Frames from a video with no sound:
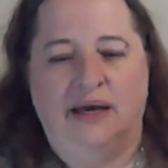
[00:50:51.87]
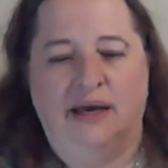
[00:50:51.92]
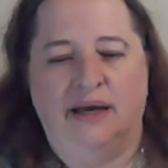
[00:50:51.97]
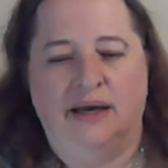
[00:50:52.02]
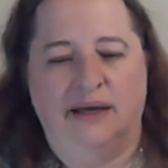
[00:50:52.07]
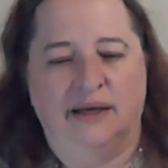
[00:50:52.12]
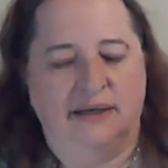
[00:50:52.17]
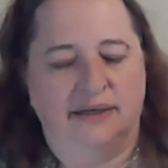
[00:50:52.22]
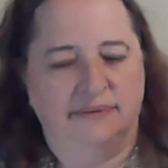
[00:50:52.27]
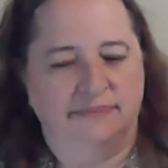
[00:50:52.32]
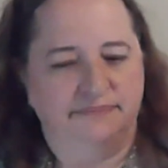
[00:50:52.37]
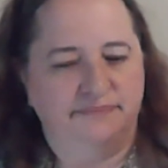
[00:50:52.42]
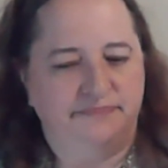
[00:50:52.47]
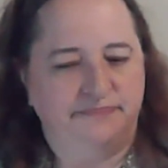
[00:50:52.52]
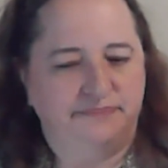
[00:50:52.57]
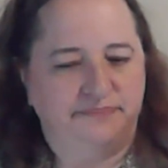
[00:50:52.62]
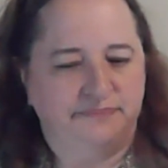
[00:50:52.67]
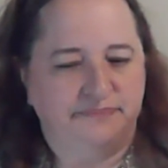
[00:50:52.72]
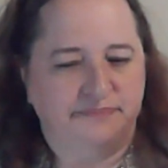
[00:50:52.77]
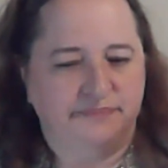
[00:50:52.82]

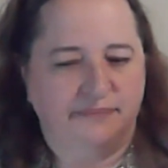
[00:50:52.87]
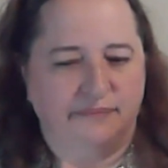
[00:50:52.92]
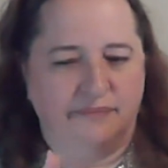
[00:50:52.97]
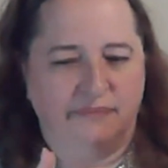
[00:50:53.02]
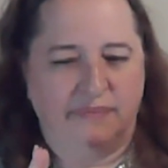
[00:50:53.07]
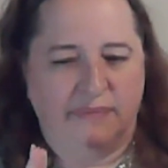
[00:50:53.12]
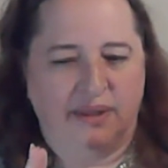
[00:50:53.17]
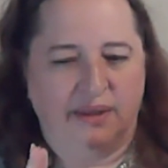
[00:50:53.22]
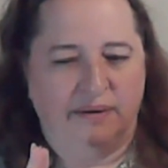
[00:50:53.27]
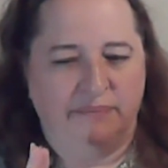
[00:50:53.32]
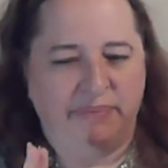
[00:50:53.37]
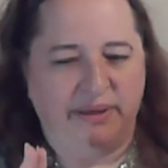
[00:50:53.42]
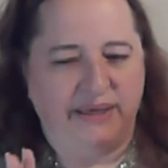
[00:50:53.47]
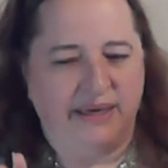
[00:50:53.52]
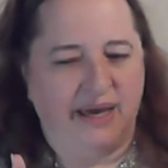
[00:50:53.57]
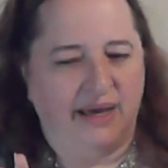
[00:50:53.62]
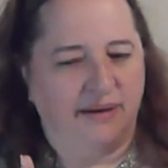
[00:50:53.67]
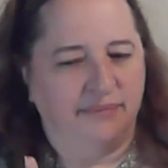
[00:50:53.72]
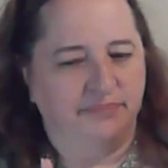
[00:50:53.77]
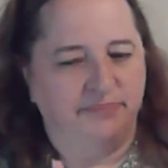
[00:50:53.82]
But
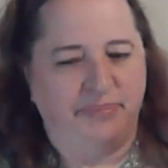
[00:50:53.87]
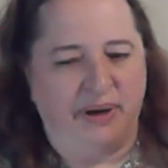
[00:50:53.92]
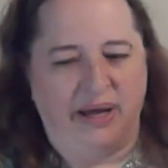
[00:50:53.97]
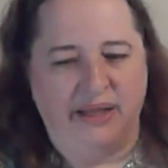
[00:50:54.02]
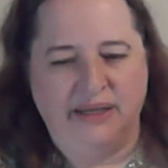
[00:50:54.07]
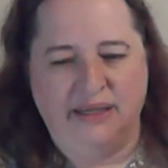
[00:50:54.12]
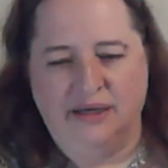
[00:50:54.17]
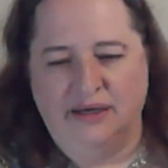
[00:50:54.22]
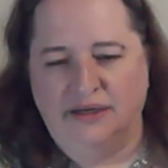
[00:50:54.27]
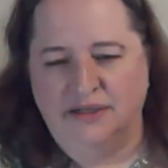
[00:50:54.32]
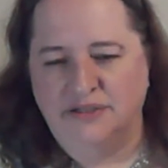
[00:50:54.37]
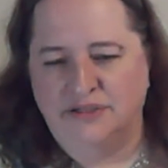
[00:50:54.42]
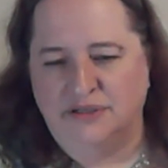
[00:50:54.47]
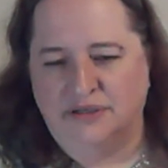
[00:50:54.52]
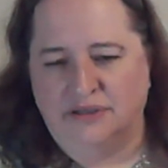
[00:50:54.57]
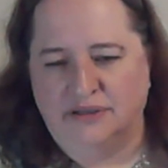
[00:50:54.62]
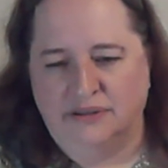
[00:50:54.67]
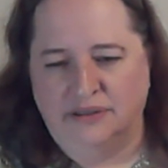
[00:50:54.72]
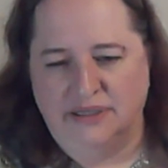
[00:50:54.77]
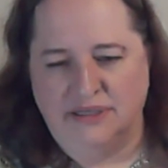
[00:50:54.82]
yeah, Bonnie
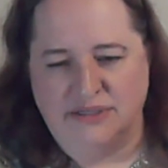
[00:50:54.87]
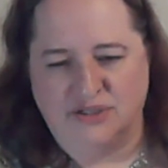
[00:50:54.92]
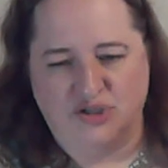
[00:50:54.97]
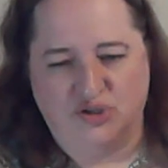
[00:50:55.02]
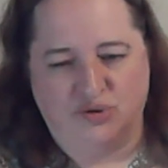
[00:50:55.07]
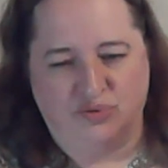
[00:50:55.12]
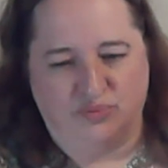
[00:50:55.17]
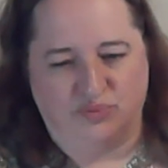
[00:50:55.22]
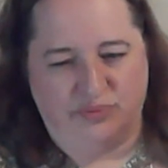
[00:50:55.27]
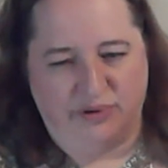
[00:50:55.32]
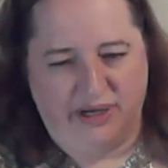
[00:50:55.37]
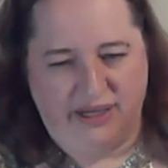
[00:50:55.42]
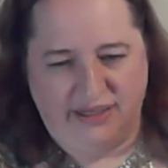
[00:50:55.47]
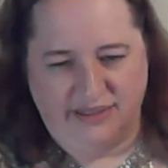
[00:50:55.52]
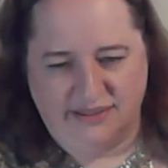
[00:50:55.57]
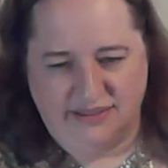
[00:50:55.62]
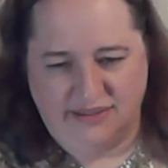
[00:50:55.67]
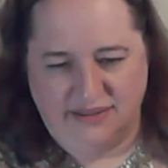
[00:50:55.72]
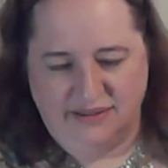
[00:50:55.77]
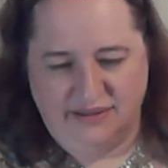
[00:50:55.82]
Hunter is
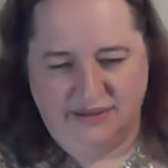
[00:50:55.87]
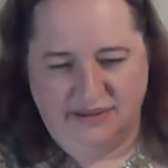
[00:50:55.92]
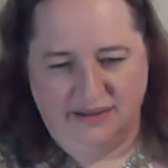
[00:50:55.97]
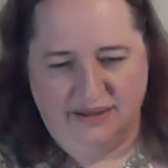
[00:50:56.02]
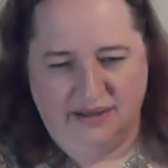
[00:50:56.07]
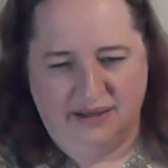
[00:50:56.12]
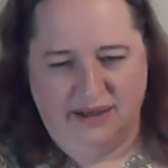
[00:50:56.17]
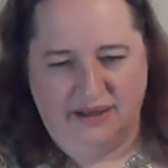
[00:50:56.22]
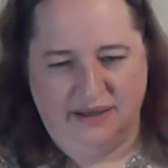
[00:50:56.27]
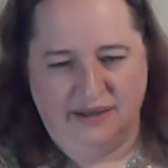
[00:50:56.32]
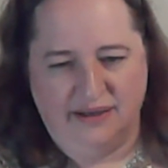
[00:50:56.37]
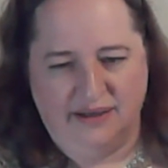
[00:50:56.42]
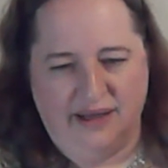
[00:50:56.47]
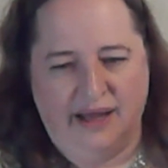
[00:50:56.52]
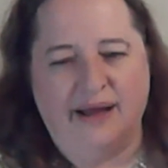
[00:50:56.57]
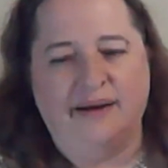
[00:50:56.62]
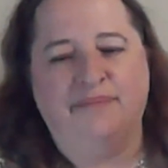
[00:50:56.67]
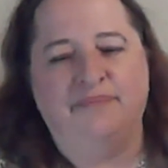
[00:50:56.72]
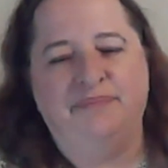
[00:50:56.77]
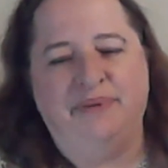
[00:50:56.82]
great.
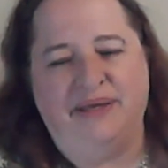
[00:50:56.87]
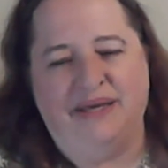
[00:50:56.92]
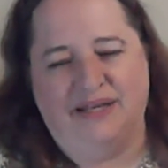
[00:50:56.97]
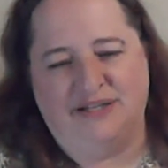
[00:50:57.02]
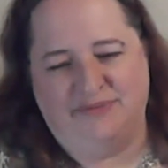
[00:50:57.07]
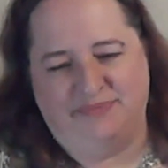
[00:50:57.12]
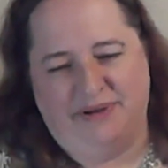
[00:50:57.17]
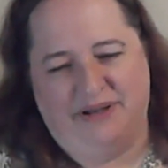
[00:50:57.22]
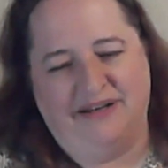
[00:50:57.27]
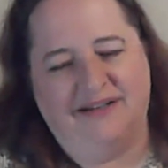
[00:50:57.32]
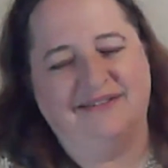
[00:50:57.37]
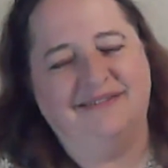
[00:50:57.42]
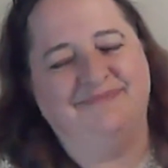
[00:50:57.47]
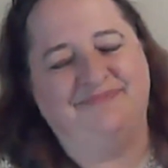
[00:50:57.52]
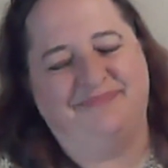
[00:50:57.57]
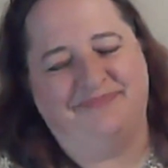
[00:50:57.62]
BH product.